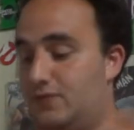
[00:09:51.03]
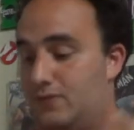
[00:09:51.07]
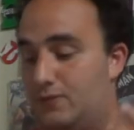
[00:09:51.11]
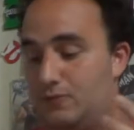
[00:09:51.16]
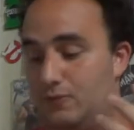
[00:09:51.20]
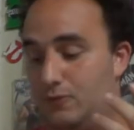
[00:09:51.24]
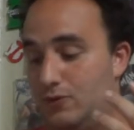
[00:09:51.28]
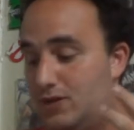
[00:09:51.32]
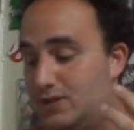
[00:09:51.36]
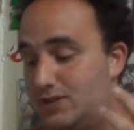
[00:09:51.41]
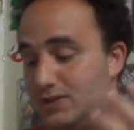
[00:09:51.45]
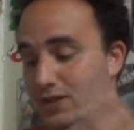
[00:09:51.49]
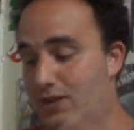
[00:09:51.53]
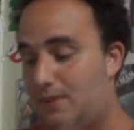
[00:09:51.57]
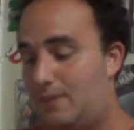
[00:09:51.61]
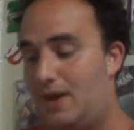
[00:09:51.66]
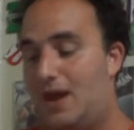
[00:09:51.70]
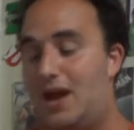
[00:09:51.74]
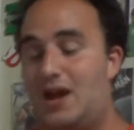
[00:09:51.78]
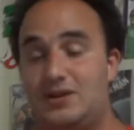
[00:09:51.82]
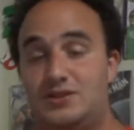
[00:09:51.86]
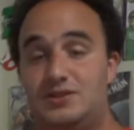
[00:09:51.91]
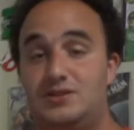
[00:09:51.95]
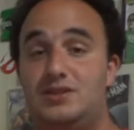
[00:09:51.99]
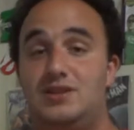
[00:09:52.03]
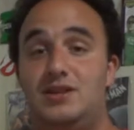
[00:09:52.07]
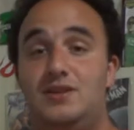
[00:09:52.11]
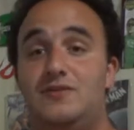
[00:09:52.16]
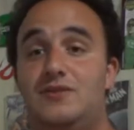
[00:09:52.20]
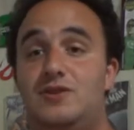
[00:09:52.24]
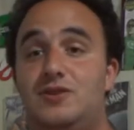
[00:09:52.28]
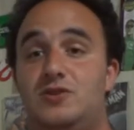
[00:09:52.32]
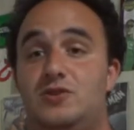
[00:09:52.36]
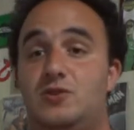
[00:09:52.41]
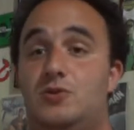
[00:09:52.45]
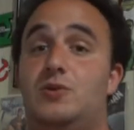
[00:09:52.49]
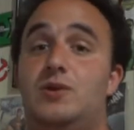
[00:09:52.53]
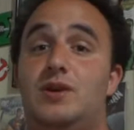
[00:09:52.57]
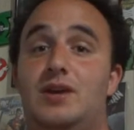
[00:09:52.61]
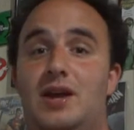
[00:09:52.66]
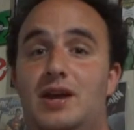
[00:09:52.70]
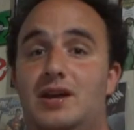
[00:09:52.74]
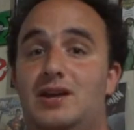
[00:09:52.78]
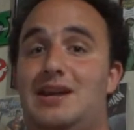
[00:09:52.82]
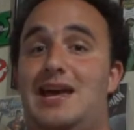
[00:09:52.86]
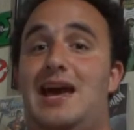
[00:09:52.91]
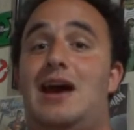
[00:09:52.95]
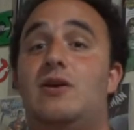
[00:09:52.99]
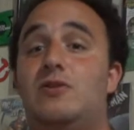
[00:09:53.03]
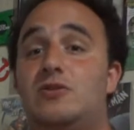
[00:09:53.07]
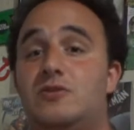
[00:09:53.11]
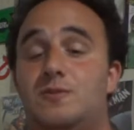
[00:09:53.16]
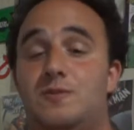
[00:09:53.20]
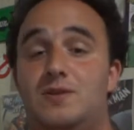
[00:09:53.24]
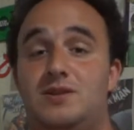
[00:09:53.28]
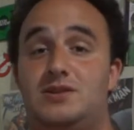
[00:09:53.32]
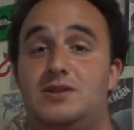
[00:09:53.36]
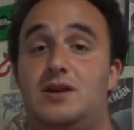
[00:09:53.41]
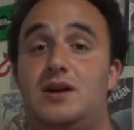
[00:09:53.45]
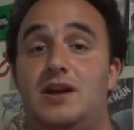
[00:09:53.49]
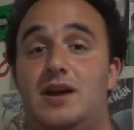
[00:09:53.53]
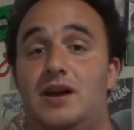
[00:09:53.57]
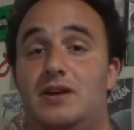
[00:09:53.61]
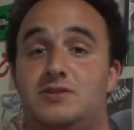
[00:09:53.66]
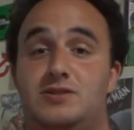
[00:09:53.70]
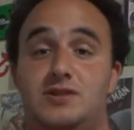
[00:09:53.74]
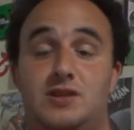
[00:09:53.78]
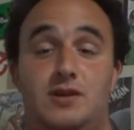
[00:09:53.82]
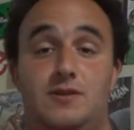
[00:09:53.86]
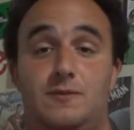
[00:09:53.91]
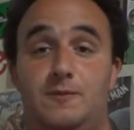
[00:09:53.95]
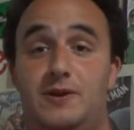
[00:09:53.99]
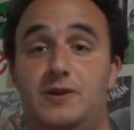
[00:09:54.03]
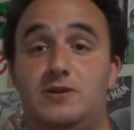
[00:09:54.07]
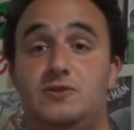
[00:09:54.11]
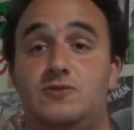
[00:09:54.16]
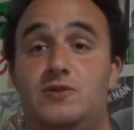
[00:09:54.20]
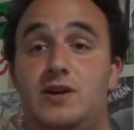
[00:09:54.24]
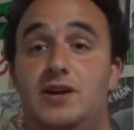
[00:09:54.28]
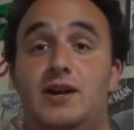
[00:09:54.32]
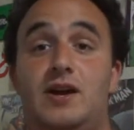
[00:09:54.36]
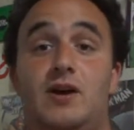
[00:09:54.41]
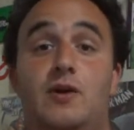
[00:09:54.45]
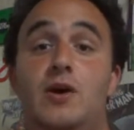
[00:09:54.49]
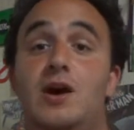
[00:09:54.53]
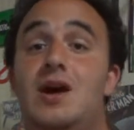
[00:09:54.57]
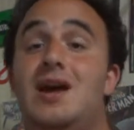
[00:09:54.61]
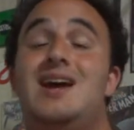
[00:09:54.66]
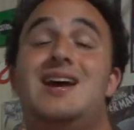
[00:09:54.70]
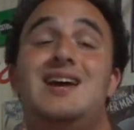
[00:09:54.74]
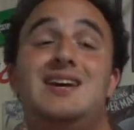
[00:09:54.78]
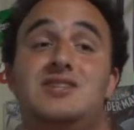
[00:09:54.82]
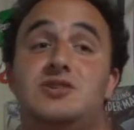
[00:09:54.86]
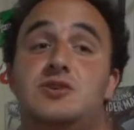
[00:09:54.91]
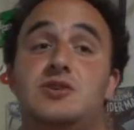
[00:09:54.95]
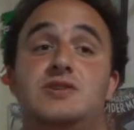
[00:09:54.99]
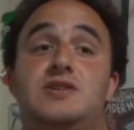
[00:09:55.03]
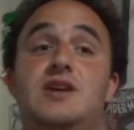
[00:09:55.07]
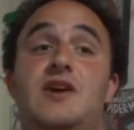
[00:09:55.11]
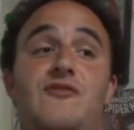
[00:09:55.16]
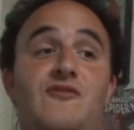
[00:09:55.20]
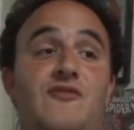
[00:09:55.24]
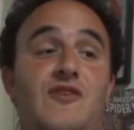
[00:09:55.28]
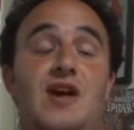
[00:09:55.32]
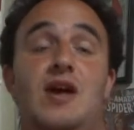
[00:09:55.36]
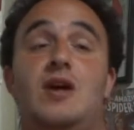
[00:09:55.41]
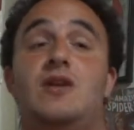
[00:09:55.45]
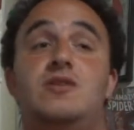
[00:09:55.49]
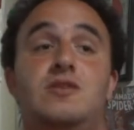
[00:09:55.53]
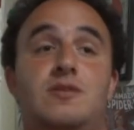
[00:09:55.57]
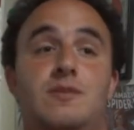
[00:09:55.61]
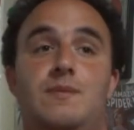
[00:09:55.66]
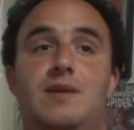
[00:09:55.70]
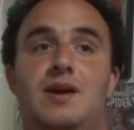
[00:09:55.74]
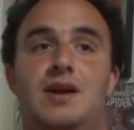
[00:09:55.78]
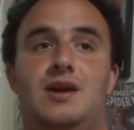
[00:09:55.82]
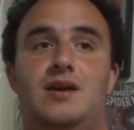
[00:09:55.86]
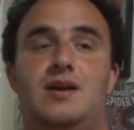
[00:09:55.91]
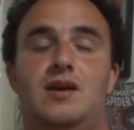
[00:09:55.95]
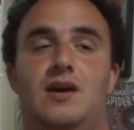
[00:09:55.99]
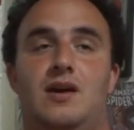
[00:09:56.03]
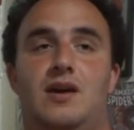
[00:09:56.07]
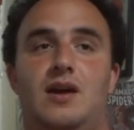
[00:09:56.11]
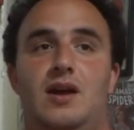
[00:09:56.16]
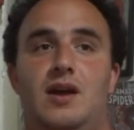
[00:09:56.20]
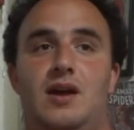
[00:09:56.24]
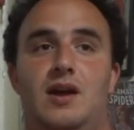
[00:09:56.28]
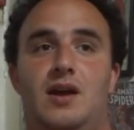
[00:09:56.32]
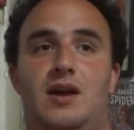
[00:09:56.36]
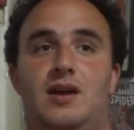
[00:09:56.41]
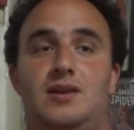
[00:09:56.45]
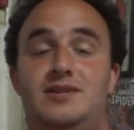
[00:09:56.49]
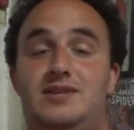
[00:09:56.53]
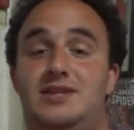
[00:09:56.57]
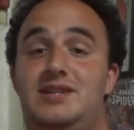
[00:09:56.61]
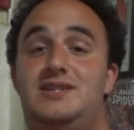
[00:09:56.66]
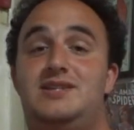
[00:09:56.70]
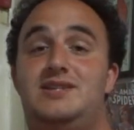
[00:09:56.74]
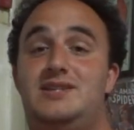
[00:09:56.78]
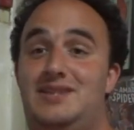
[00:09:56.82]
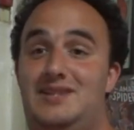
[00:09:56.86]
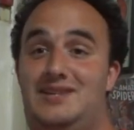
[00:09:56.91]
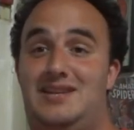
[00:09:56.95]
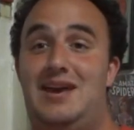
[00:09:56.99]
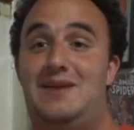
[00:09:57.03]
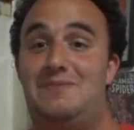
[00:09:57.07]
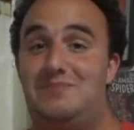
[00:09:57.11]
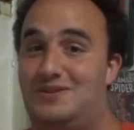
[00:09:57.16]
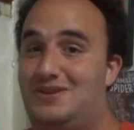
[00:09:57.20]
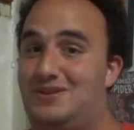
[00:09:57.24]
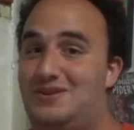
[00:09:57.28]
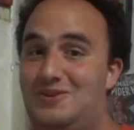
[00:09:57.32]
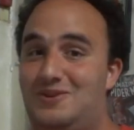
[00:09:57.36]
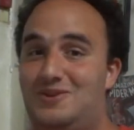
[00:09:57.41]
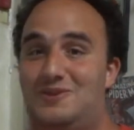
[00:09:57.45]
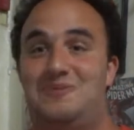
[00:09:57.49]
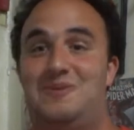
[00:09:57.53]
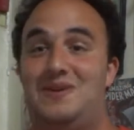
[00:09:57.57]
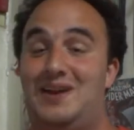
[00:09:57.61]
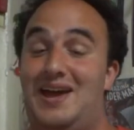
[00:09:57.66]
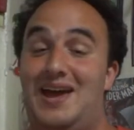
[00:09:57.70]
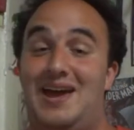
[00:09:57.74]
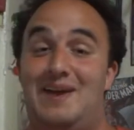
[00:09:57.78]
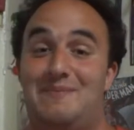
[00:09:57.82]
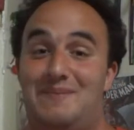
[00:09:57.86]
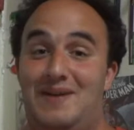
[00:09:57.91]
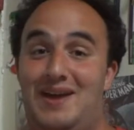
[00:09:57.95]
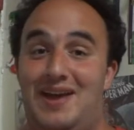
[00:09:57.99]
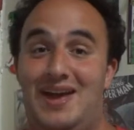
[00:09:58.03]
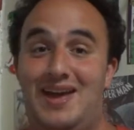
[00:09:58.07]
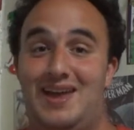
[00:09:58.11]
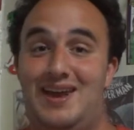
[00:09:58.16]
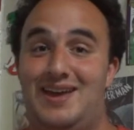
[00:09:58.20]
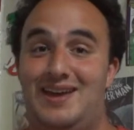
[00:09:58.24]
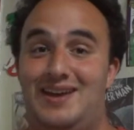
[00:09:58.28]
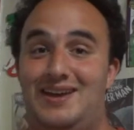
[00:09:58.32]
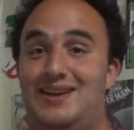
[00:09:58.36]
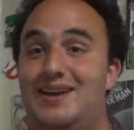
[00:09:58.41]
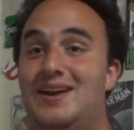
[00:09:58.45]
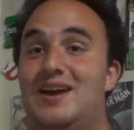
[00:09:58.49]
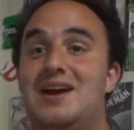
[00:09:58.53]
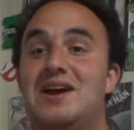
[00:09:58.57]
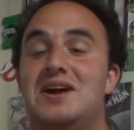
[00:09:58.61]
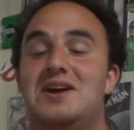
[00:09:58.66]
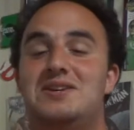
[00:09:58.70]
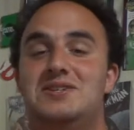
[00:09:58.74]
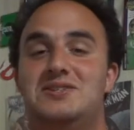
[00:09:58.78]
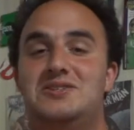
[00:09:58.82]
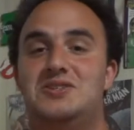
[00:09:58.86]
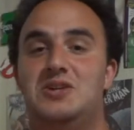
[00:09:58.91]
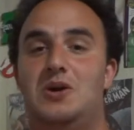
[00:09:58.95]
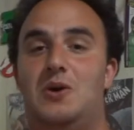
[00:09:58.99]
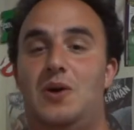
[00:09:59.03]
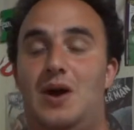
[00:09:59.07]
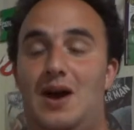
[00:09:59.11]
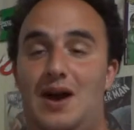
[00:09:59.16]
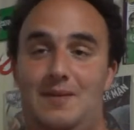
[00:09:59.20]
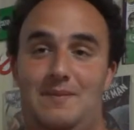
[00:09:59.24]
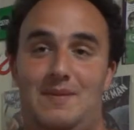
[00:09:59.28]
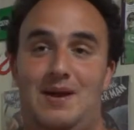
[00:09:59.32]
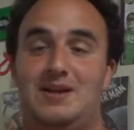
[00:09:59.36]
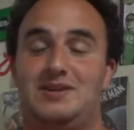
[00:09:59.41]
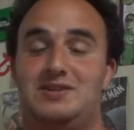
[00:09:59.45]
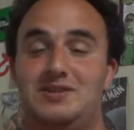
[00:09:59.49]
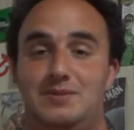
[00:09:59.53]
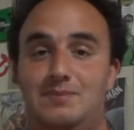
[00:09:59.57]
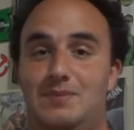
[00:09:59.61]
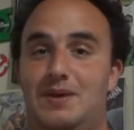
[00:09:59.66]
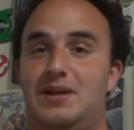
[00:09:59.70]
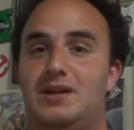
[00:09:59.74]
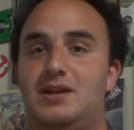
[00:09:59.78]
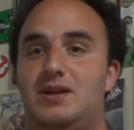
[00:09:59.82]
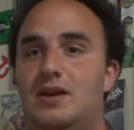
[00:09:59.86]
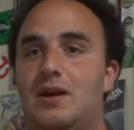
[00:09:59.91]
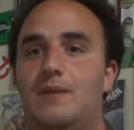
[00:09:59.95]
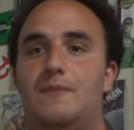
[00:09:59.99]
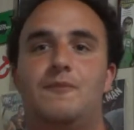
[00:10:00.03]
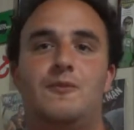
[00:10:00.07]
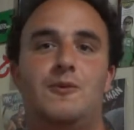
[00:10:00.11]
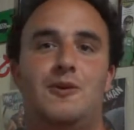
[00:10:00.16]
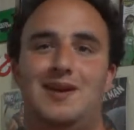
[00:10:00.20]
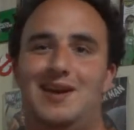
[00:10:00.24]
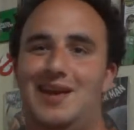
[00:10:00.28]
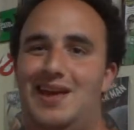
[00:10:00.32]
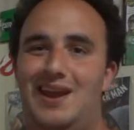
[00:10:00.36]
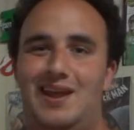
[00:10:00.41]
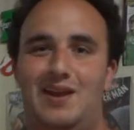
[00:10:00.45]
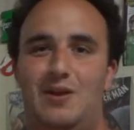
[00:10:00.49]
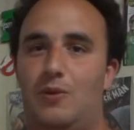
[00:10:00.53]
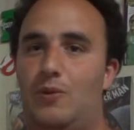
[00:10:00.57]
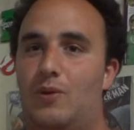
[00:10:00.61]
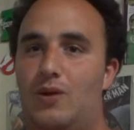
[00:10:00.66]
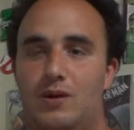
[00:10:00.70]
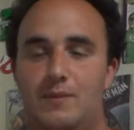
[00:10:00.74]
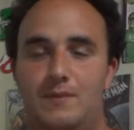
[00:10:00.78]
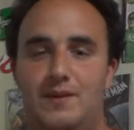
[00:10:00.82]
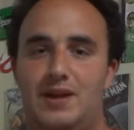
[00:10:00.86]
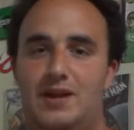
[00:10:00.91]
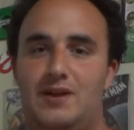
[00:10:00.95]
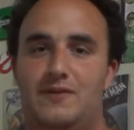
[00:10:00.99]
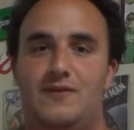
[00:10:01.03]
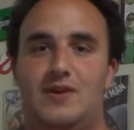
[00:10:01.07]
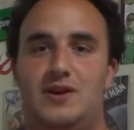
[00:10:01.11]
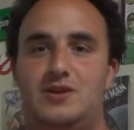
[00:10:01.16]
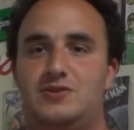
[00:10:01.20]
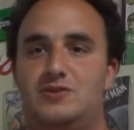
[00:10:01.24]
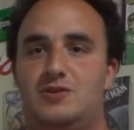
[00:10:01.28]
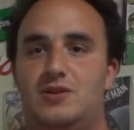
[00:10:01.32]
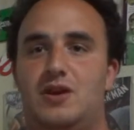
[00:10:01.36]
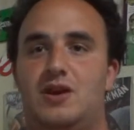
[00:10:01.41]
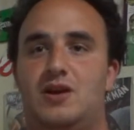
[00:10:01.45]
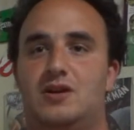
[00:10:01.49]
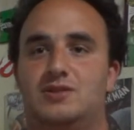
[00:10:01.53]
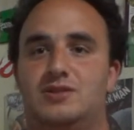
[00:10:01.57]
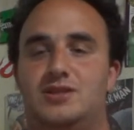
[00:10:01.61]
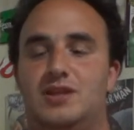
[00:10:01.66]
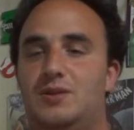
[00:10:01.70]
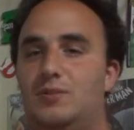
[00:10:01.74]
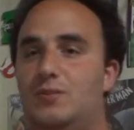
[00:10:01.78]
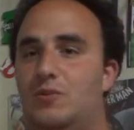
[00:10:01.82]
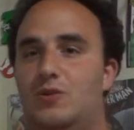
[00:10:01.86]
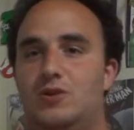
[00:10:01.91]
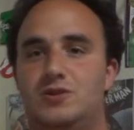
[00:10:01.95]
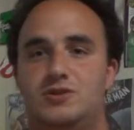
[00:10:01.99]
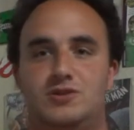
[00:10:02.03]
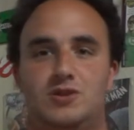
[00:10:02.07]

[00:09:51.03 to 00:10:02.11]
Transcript: The reason I'm actually even doing announcements on Outside the Pages right now is because I failed to make a decent attempt to do it when I have my headache. So I'm actually making up for it, and I don't want to make Avenger Logs anymore.